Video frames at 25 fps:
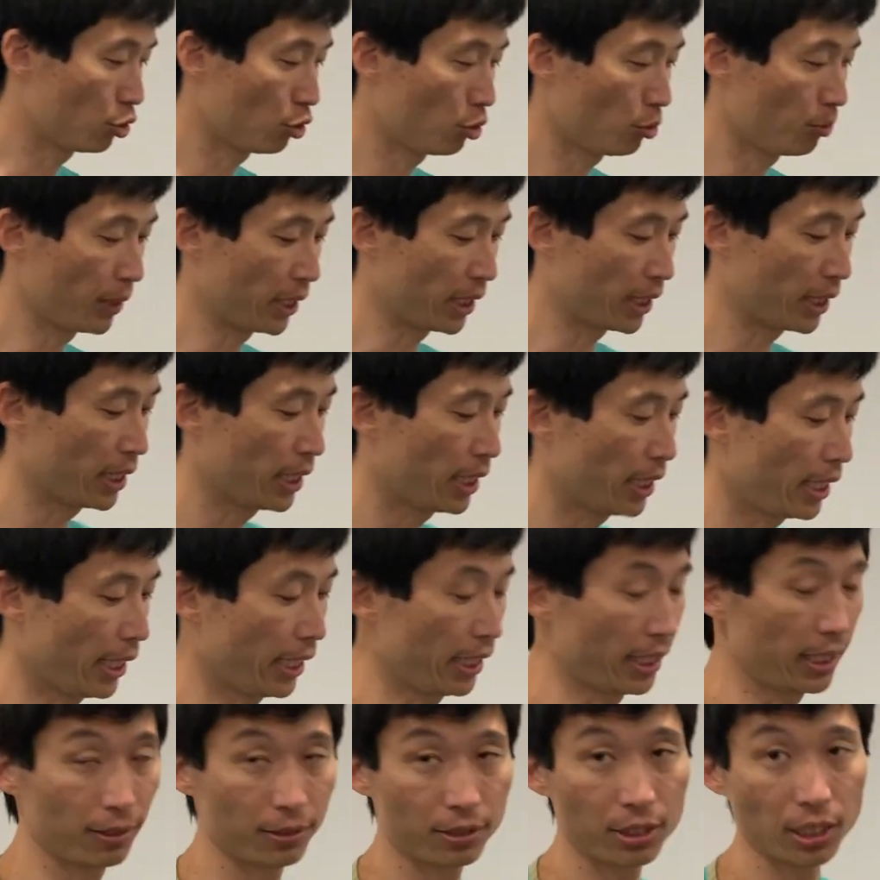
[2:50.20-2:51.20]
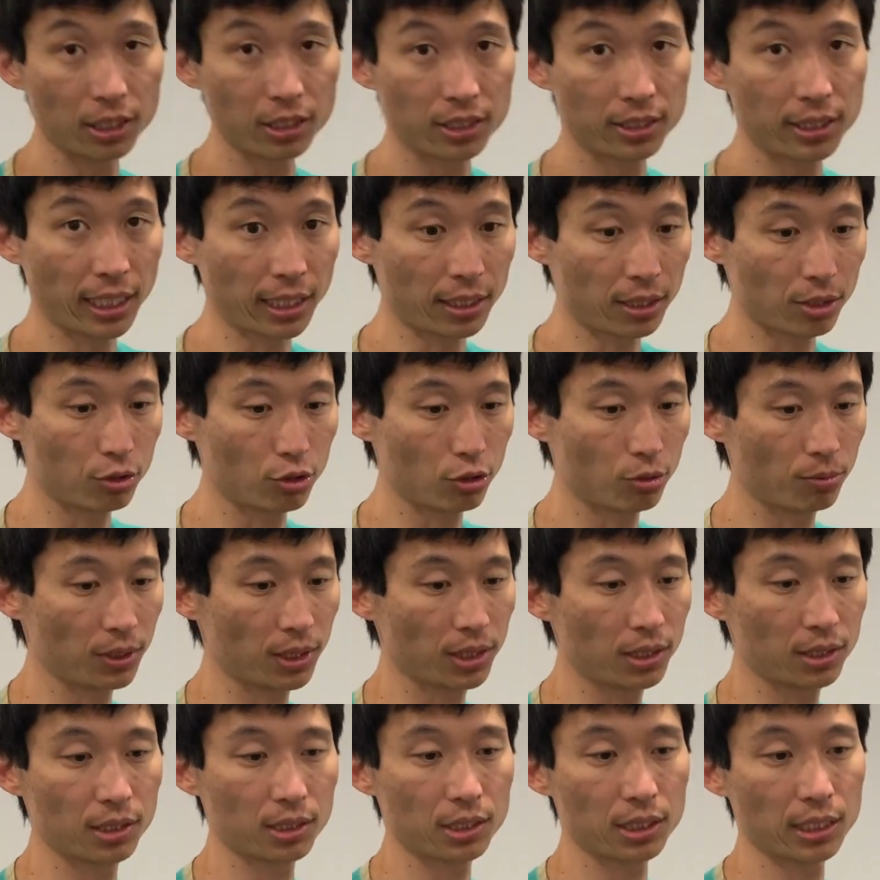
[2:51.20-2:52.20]
tubing, and it does take the tubing
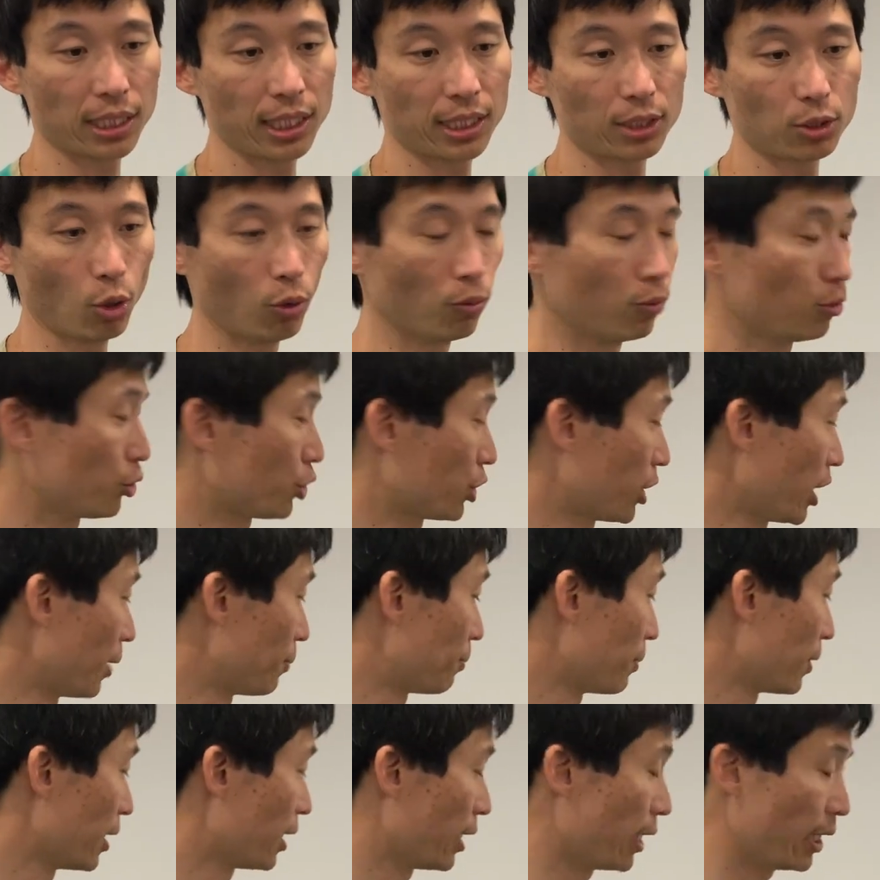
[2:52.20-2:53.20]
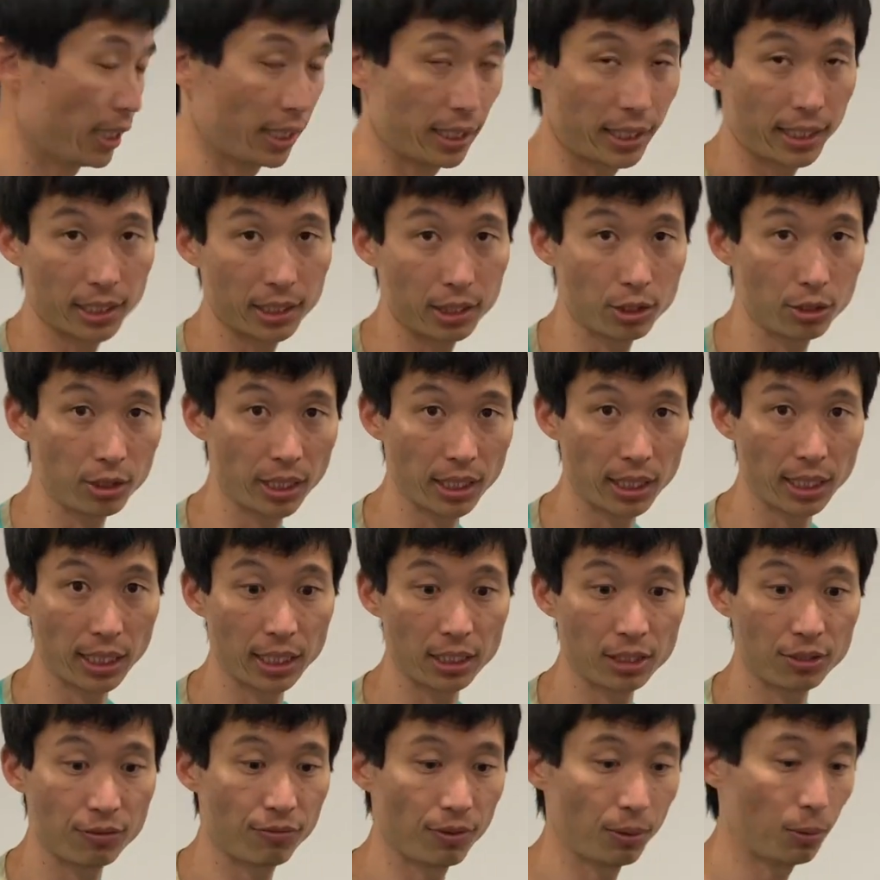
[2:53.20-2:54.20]
because it's a nice oval shape, and it can get a
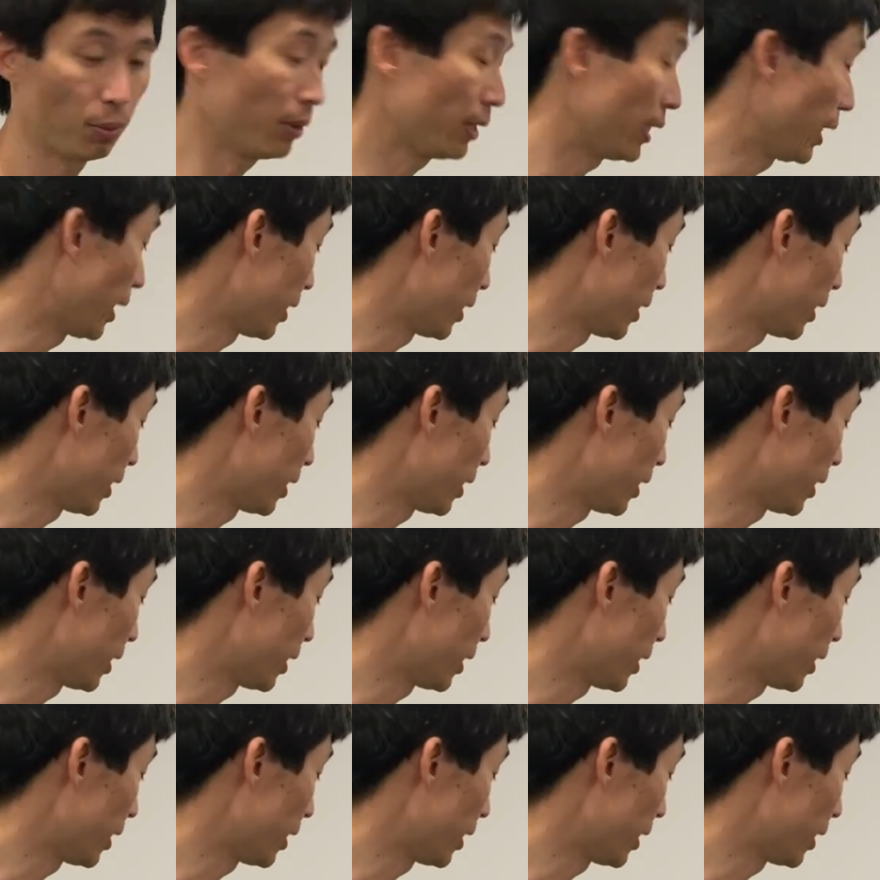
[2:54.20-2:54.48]
nice fit with